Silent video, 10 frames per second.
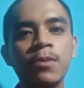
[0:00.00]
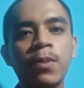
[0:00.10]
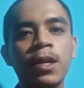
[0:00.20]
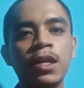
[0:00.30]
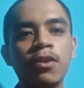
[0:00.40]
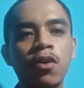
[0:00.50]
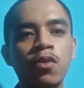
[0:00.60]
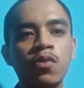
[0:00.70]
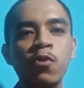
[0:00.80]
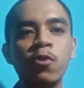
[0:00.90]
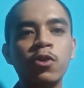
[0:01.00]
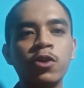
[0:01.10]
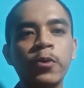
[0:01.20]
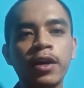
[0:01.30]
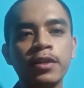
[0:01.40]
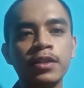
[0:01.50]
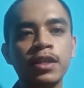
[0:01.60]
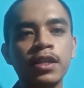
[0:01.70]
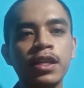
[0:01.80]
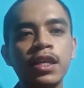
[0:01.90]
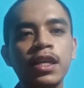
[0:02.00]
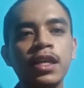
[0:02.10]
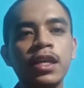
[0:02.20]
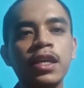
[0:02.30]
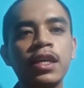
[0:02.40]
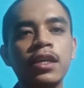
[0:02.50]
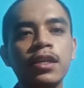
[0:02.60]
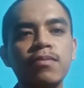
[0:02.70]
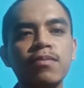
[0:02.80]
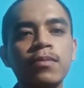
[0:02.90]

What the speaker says: of meanings depending on who you ask,